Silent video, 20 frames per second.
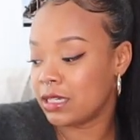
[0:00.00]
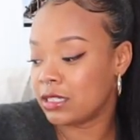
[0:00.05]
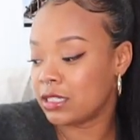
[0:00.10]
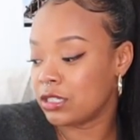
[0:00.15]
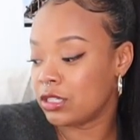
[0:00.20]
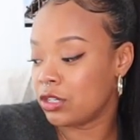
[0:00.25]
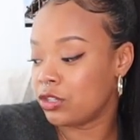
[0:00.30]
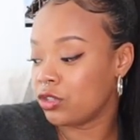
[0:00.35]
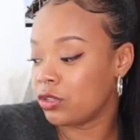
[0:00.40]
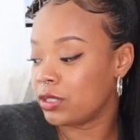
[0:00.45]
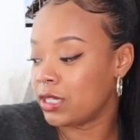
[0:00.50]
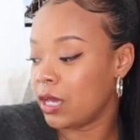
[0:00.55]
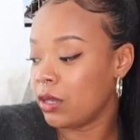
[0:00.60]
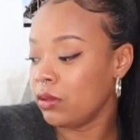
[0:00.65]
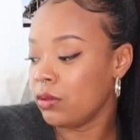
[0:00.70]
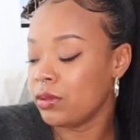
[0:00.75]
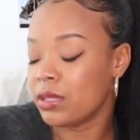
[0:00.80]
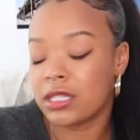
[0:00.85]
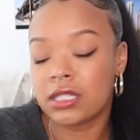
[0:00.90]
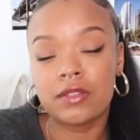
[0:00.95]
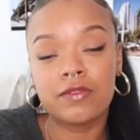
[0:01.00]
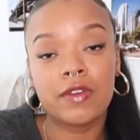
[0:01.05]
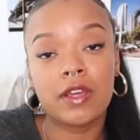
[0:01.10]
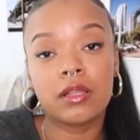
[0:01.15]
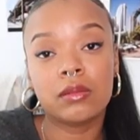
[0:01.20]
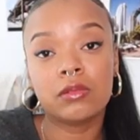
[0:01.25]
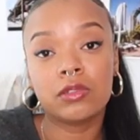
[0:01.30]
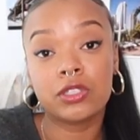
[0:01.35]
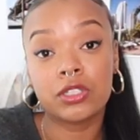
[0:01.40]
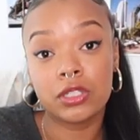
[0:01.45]
it's a digital download that's
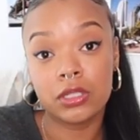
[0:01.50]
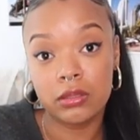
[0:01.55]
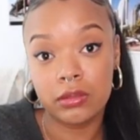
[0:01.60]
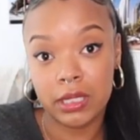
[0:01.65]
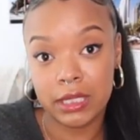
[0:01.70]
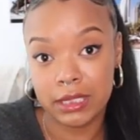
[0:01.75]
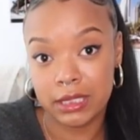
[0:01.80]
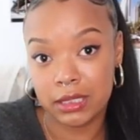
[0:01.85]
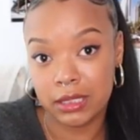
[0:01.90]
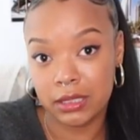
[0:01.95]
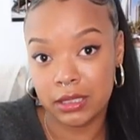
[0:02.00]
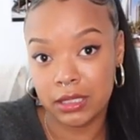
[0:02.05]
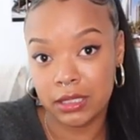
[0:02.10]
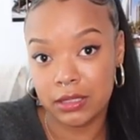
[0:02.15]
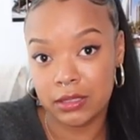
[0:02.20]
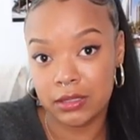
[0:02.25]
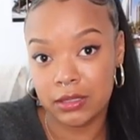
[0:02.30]
available to you instantly.